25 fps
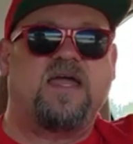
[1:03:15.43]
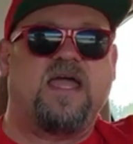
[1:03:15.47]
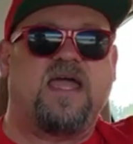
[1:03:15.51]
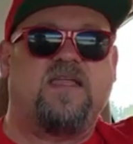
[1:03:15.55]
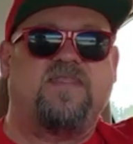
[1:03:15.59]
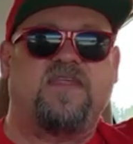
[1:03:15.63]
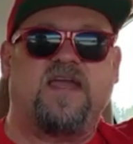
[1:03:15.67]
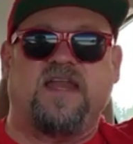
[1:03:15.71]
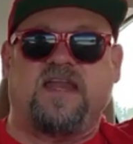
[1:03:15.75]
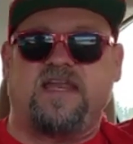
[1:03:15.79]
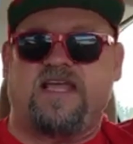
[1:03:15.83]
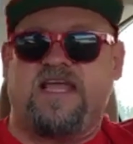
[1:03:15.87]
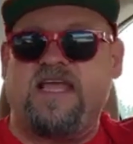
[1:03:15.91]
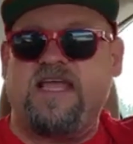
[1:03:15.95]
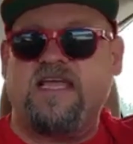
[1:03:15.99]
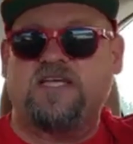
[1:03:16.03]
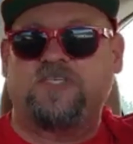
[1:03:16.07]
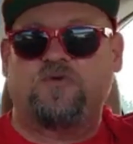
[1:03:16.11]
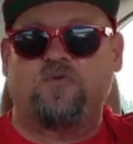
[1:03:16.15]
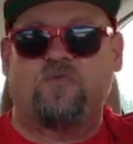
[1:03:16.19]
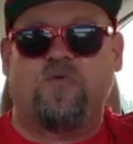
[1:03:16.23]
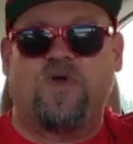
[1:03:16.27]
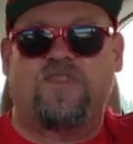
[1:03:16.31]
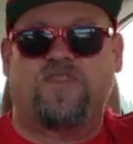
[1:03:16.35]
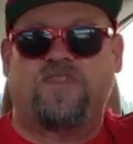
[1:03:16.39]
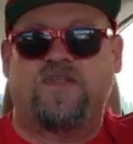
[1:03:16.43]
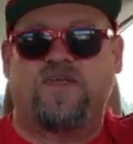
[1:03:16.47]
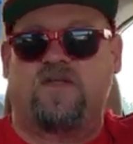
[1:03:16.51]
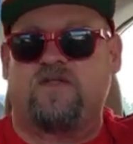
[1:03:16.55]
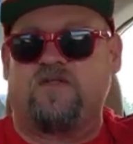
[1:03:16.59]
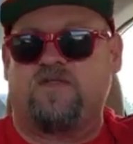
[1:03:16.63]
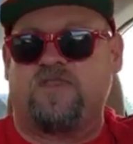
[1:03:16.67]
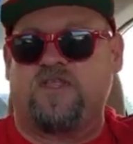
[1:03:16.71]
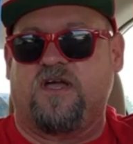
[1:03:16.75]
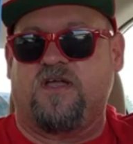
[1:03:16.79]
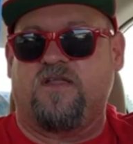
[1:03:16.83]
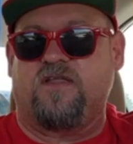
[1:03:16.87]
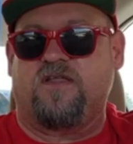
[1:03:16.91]
And then he's with
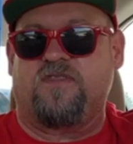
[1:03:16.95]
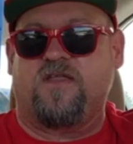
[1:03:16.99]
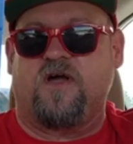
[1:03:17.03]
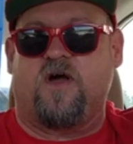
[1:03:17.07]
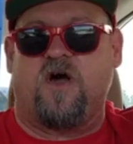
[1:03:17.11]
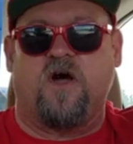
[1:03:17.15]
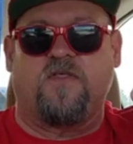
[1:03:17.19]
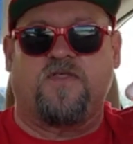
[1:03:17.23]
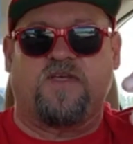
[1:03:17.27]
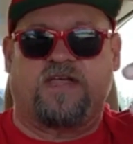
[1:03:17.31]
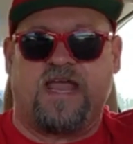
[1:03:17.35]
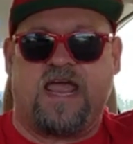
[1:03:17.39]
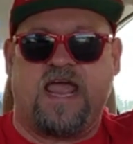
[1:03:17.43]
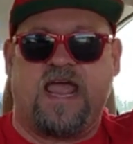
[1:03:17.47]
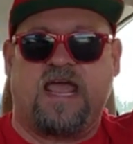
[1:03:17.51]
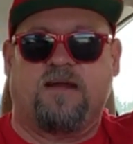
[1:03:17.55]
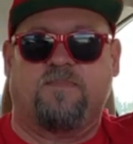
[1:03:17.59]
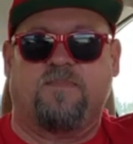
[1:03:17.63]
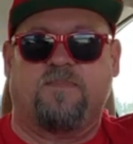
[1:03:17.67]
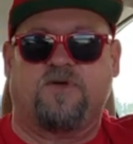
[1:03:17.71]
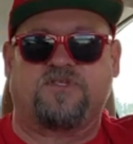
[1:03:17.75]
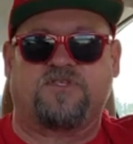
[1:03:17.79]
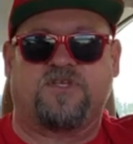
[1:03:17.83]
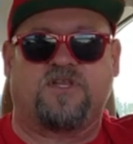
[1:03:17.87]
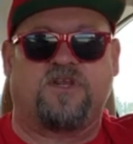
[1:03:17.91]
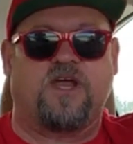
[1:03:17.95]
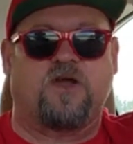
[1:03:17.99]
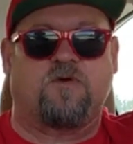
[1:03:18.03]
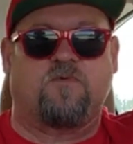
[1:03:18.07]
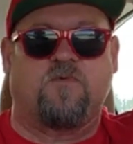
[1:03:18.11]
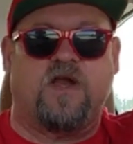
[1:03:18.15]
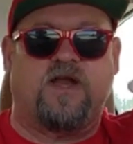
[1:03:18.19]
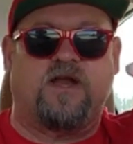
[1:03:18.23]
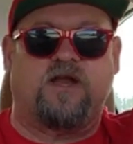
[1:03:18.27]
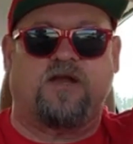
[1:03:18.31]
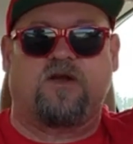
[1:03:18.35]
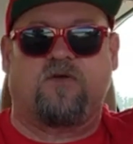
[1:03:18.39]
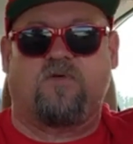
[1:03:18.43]
all the cannibals, and they're
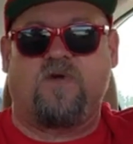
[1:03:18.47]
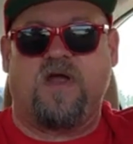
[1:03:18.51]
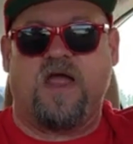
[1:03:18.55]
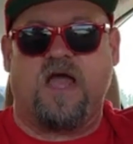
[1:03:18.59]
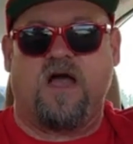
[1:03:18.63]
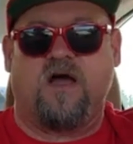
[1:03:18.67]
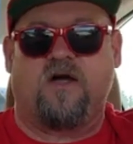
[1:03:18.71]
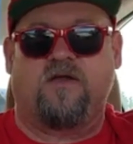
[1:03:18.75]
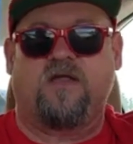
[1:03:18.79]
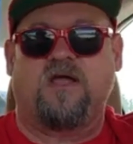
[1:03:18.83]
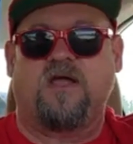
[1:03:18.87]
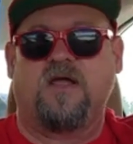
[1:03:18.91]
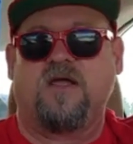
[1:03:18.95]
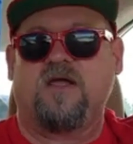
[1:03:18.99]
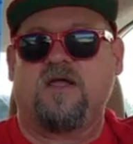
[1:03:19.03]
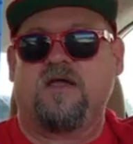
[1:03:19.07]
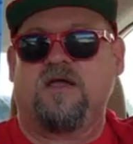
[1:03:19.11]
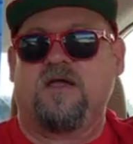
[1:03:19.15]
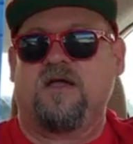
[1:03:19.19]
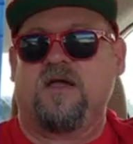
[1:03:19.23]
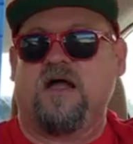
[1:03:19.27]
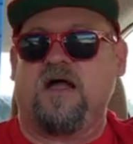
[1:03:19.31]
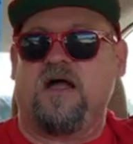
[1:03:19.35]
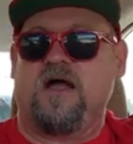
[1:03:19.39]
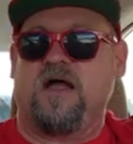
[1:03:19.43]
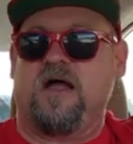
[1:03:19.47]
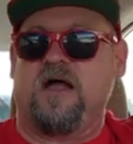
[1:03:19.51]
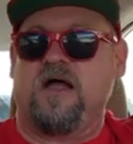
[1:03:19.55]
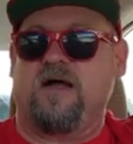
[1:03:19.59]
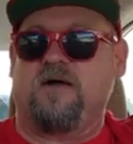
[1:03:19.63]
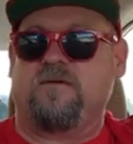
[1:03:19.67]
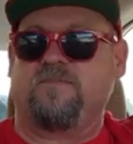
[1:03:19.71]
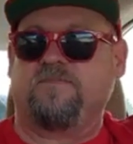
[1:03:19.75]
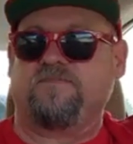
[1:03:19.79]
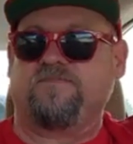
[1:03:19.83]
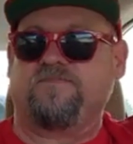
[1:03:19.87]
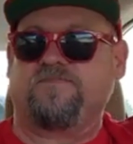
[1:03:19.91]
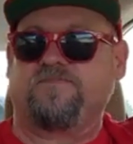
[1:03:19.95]
running around
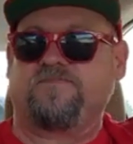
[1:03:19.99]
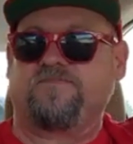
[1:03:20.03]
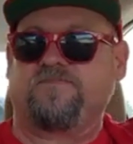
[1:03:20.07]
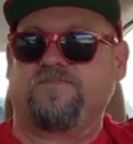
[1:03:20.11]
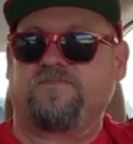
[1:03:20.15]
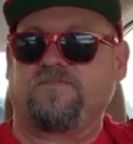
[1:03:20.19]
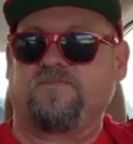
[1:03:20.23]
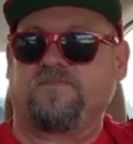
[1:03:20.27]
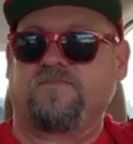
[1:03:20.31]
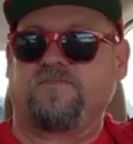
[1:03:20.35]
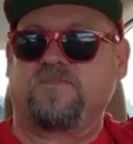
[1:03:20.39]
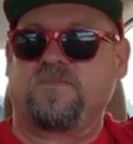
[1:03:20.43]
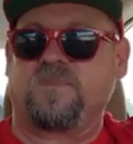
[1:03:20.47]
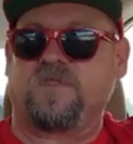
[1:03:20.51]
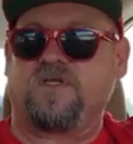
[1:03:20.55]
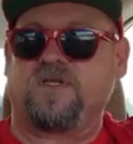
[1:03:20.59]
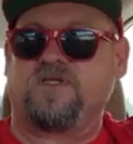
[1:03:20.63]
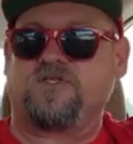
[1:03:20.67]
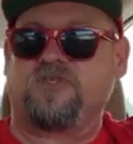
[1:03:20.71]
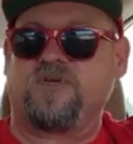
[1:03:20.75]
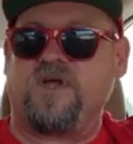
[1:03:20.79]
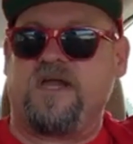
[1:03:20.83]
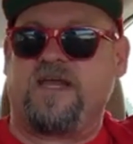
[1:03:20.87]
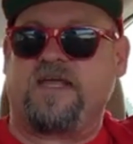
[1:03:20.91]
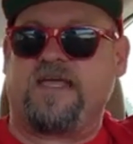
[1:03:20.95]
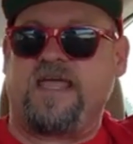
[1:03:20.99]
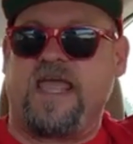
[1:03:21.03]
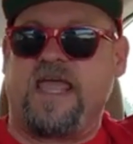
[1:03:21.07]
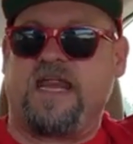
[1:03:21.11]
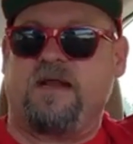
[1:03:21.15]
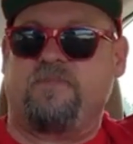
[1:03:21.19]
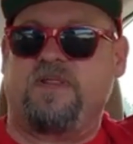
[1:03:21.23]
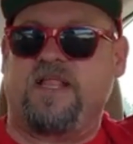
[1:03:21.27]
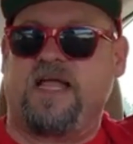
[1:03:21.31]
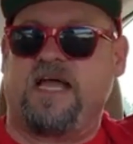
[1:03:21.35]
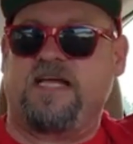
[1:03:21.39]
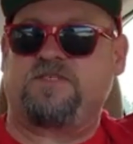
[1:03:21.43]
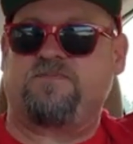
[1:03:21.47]
trying to
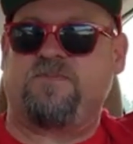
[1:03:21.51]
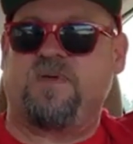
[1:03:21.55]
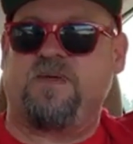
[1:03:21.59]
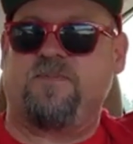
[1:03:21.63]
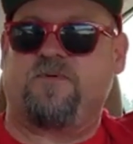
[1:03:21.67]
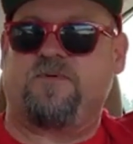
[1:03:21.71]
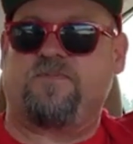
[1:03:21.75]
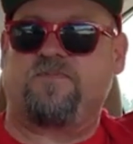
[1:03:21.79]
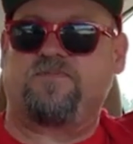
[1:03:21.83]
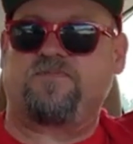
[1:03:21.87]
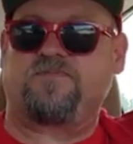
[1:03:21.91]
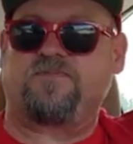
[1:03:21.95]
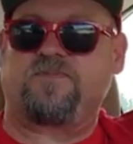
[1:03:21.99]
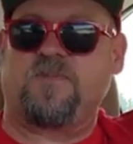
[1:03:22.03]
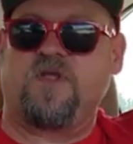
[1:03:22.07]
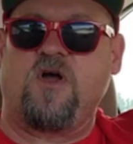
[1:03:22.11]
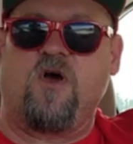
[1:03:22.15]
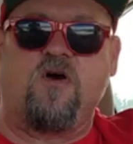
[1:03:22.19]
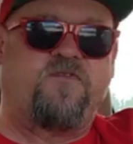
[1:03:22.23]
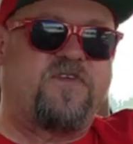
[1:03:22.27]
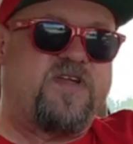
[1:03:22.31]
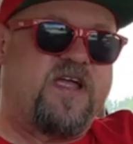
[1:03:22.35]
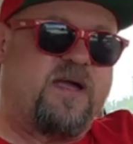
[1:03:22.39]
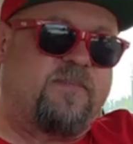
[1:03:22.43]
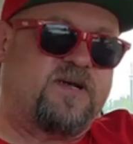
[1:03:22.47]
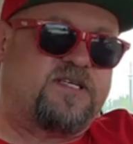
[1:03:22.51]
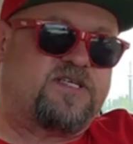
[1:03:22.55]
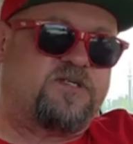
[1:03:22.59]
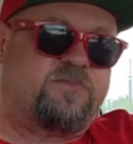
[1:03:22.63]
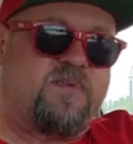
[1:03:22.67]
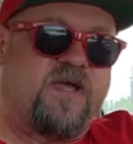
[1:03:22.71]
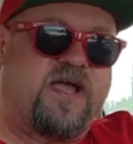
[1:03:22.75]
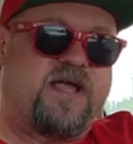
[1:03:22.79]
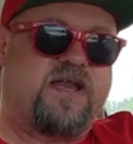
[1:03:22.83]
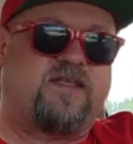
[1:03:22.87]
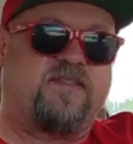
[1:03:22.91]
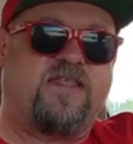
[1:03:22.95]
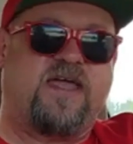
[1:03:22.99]
cannibalize people. Hopefully I'm
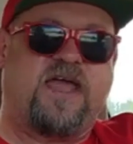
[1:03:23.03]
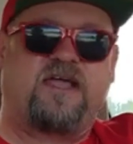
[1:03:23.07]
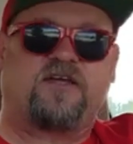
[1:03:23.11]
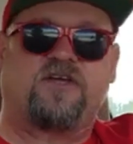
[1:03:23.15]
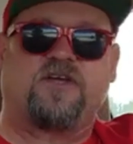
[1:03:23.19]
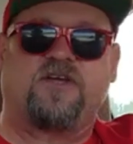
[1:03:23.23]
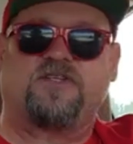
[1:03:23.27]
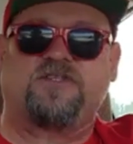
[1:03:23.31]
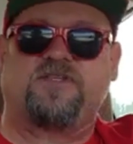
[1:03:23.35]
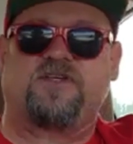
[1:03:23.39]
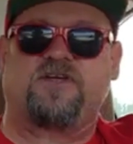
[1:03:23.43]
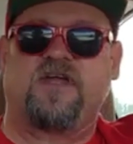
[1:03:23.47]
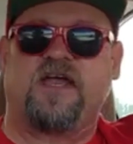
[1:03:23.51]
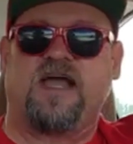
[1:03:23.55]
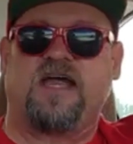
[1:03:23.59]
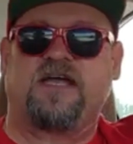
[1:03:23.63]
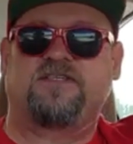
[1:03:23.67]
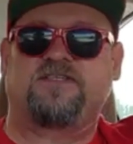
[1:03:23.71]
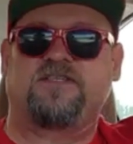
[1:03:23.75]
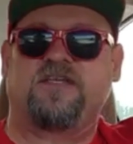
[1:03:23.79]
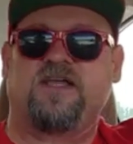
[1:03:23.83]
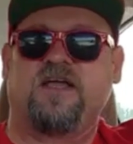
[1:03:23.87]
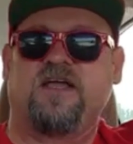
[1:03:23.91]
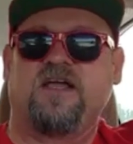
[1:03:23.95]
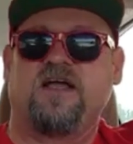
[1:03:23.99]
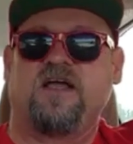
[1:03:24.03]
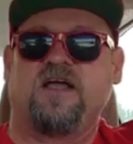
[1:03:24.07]
explaining that good to you guys.